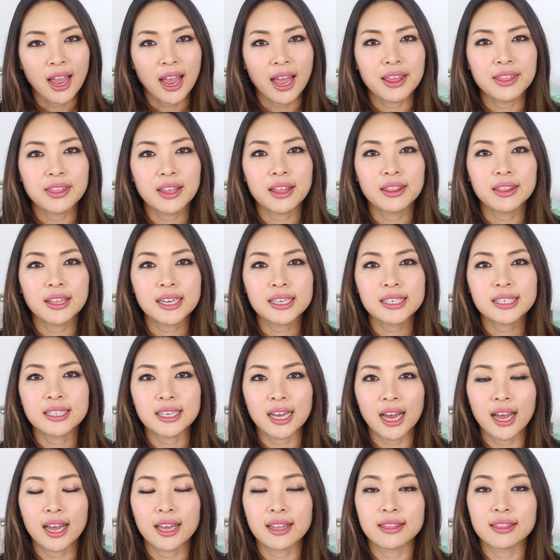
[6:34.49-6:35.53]
And then they
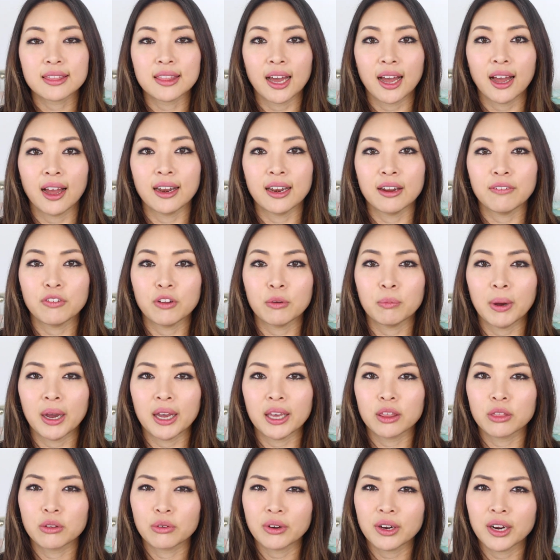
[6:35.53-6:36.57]
said that if you
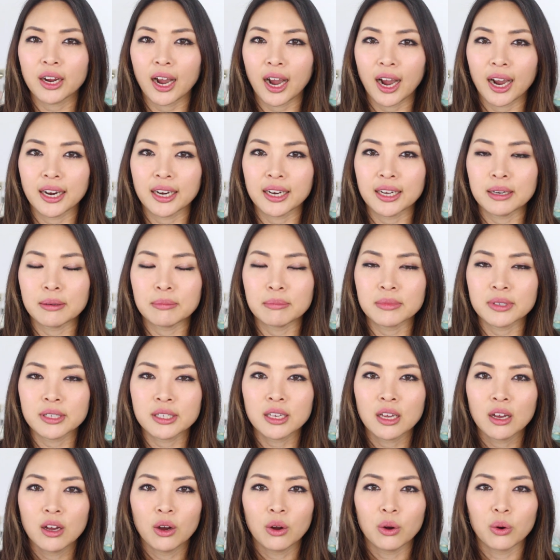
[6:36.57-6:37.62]
buy 3
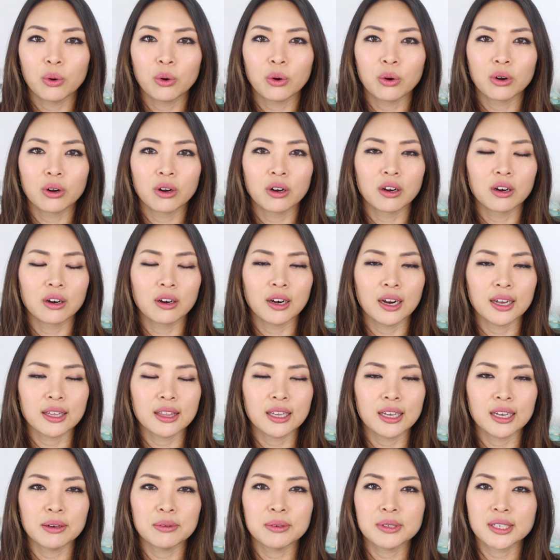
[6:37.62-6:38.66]
items, or I
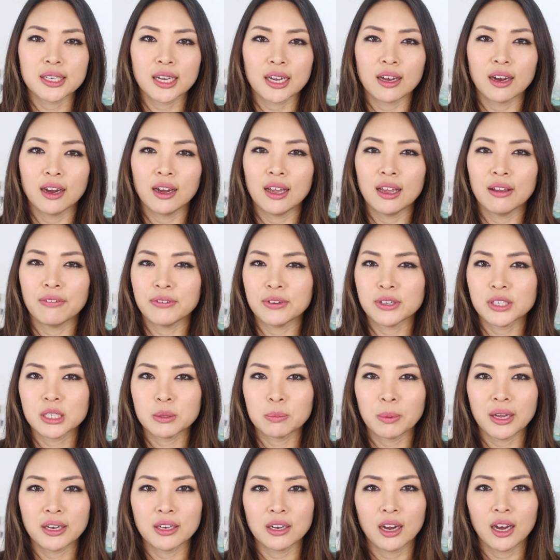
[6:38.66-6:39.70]
think it was like if you
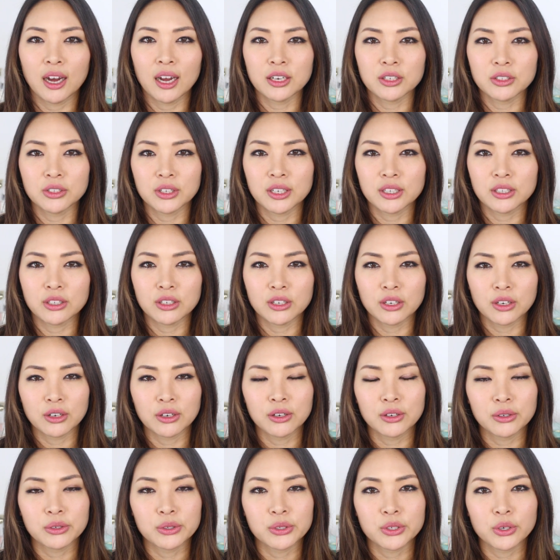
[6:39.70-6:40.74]
spend 100
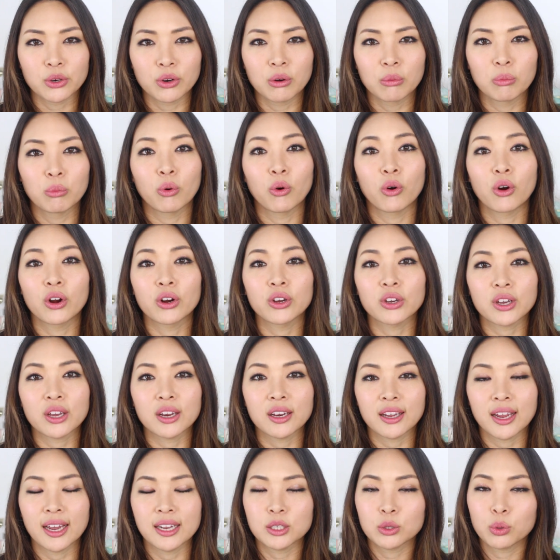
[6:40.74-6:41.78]
euros or more, you
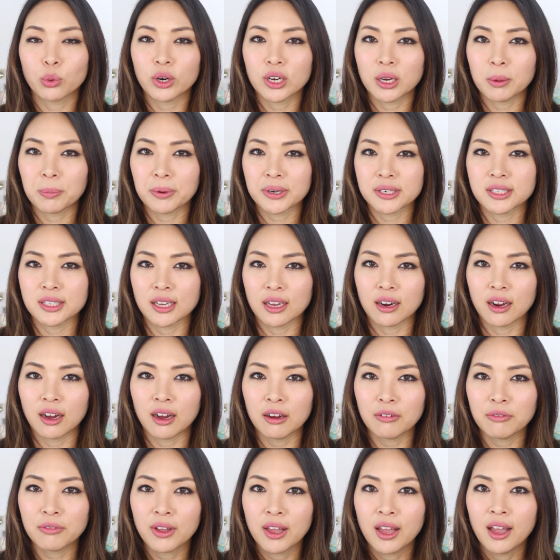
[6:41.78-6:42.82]
can get 20%
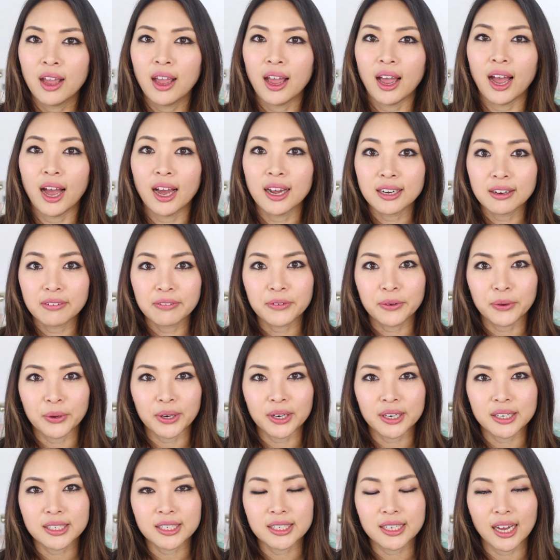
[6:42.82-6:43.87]
off. And of
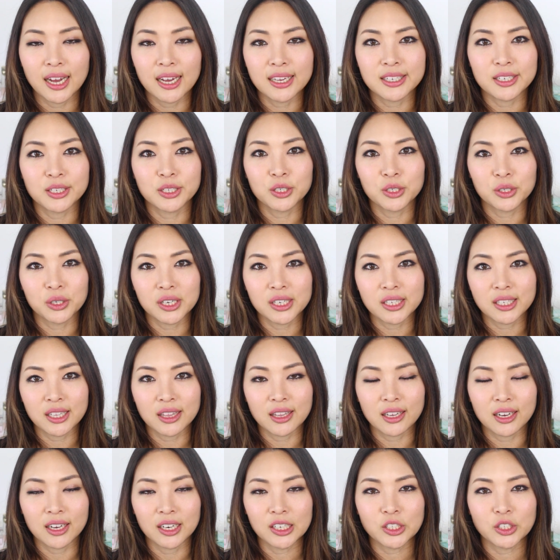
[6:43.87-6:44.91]
course, as a tourist in
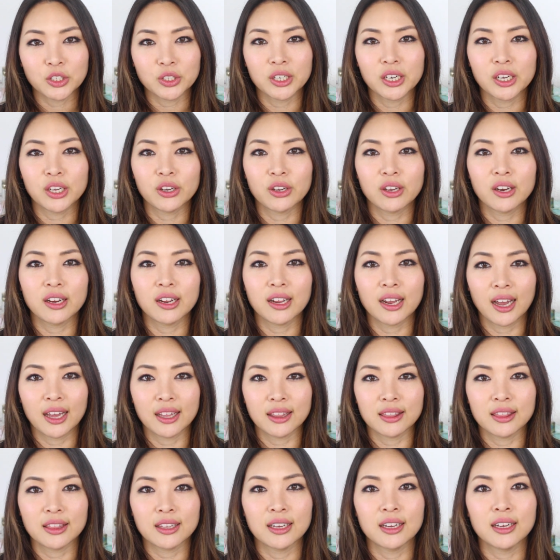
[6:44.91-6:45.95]
the country, you can
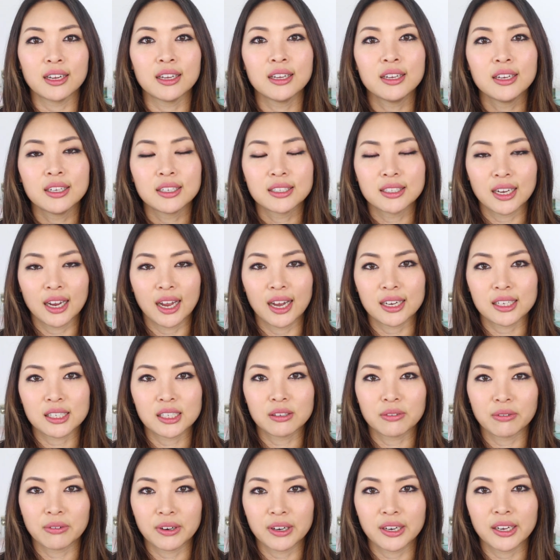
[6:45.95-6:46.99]
get the
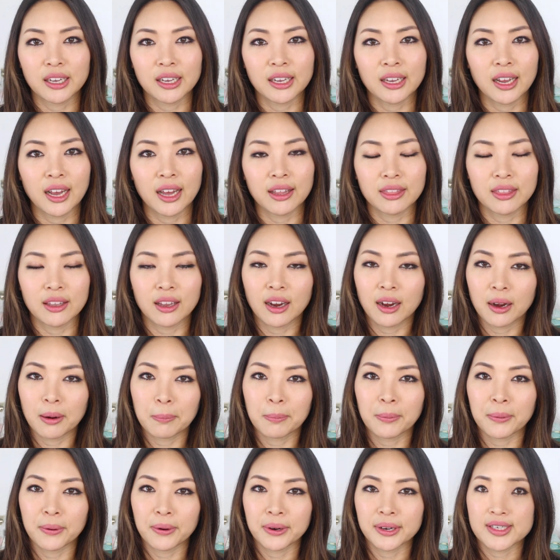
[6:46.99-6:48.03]
tax-free at the
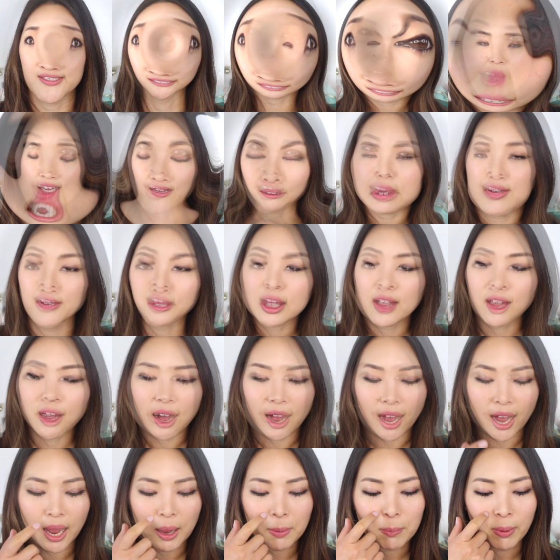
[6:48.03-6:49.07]
airport and stuff.
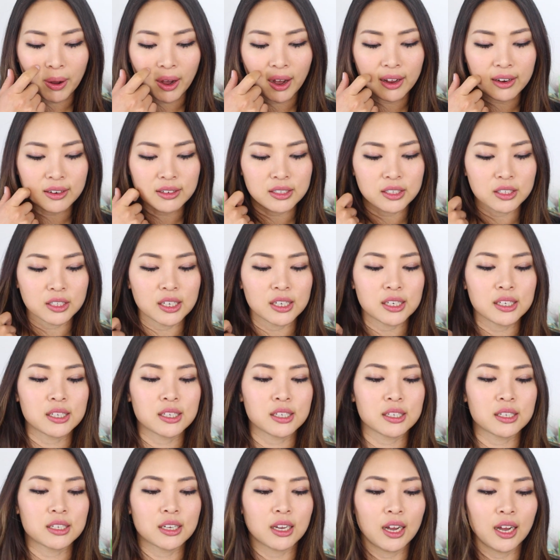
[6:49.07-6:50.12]
I bought
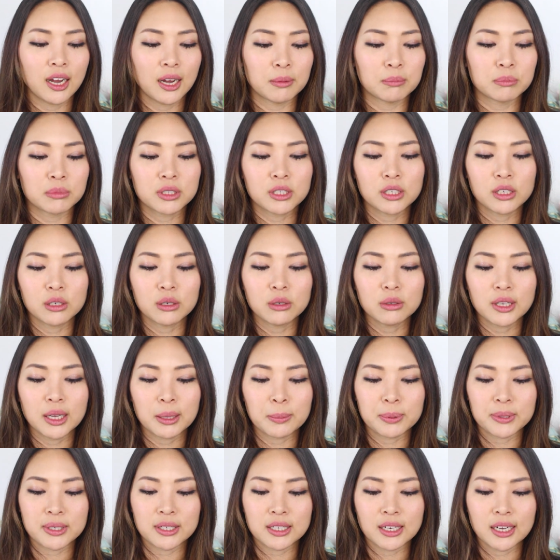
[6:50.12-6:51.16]
just 2
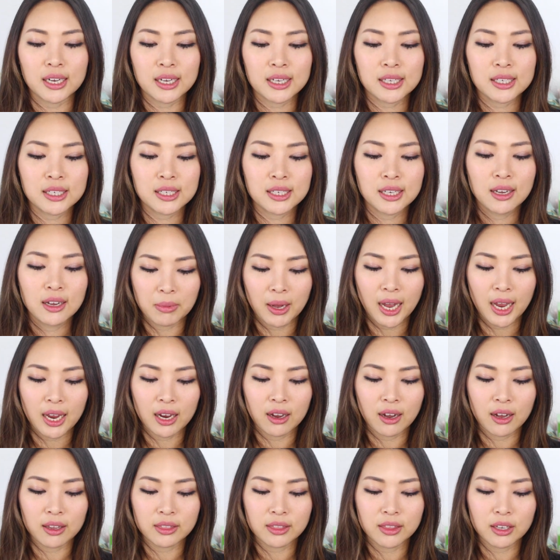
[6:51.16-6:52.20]
lipsticks. I
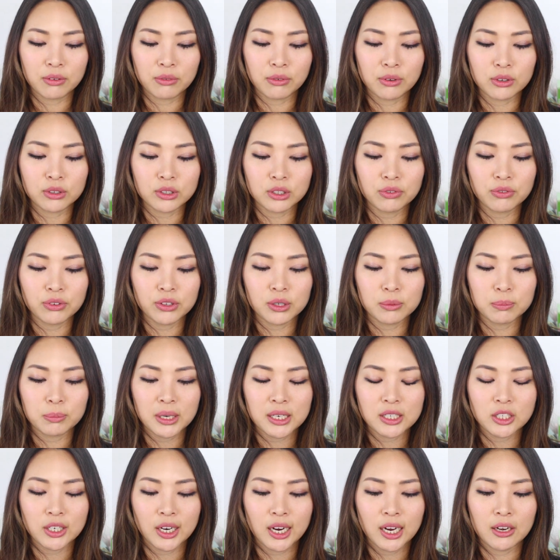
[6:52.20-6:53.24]
got the Rouge
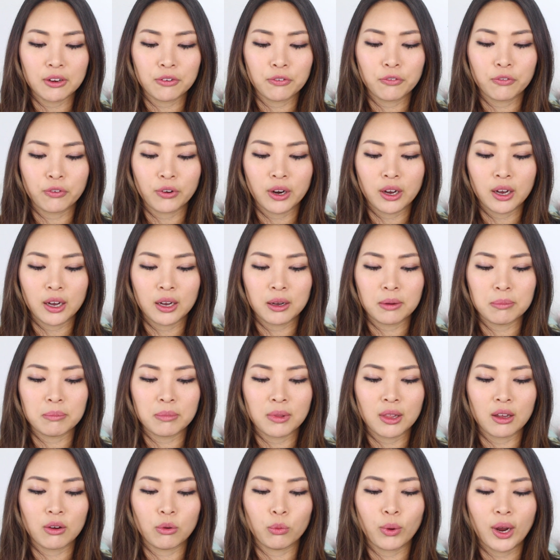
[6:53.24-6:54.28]
Volupté Shine
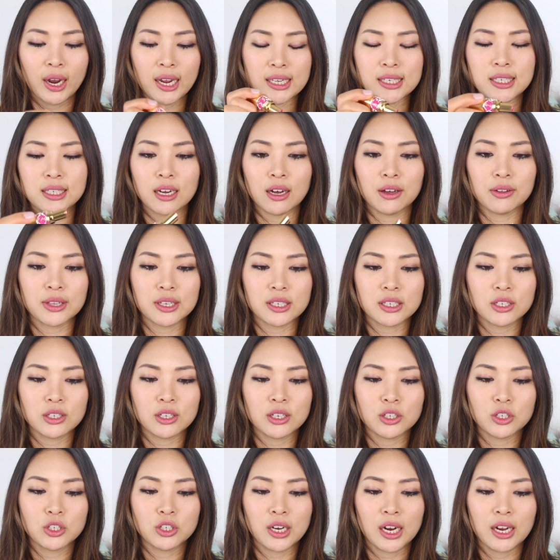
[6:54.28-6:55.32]
from YSL. This is
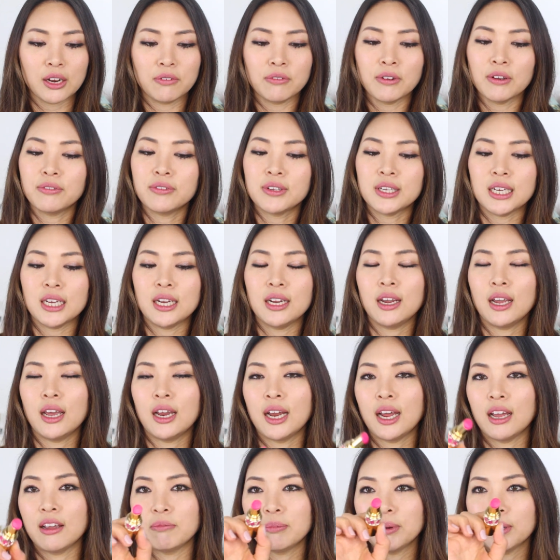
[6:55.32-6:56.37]
in shade 50,
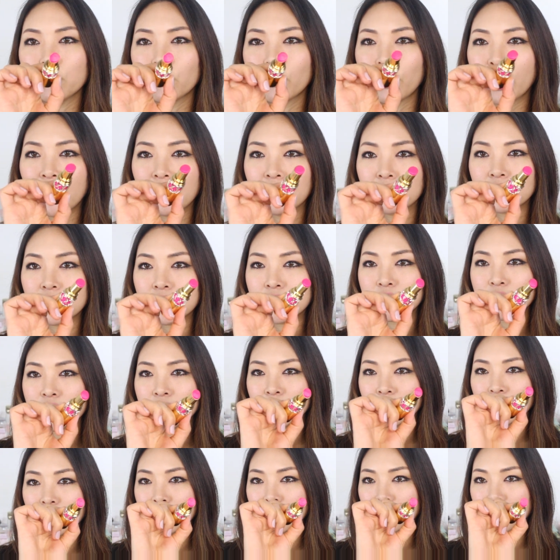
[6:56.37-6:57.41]
and I've been wearing this
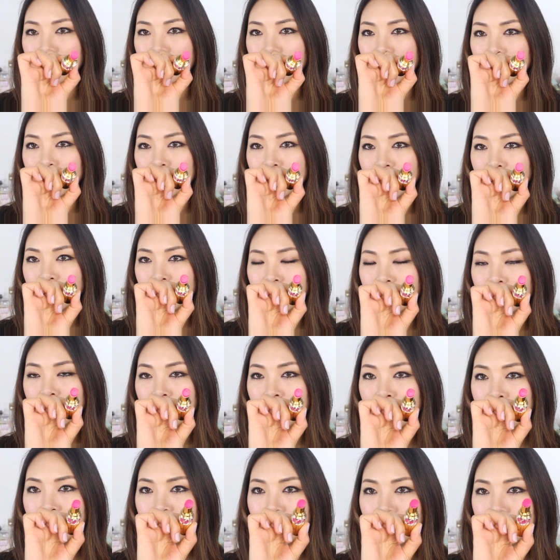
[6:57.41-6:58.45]
a lot in
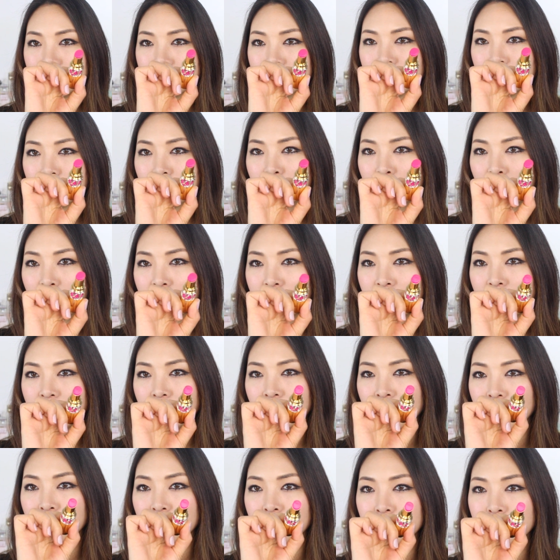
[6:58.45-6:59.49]
some of my
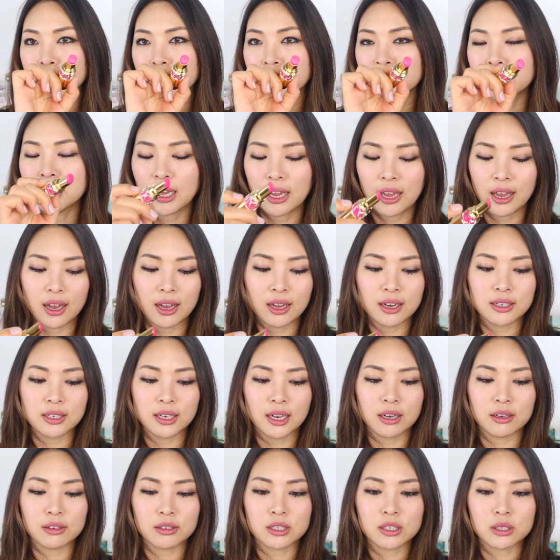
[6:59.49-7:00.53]
videos, and
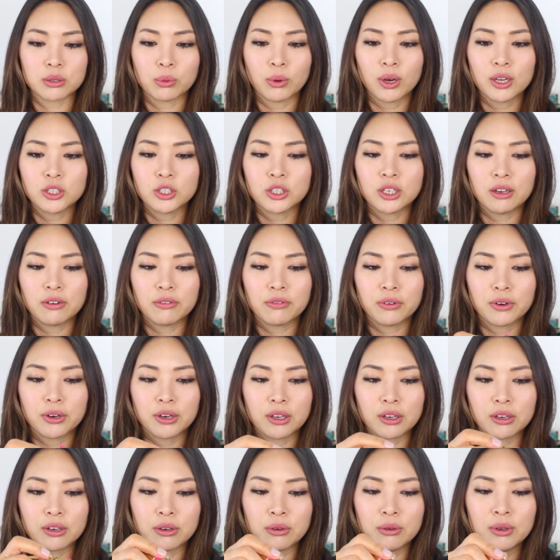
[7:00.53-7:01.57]
I'll swatch it for
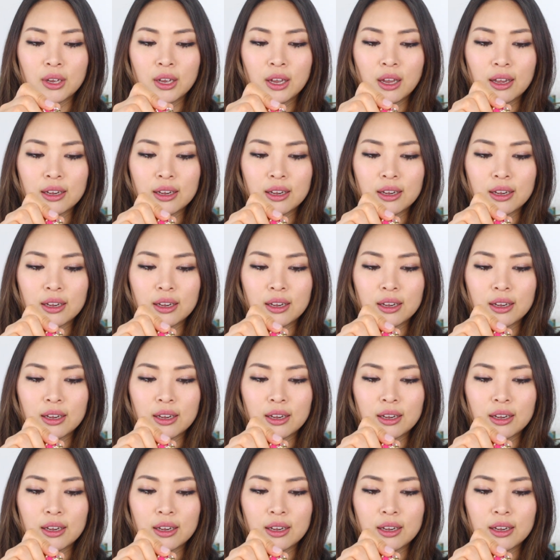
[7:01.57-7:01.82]
you.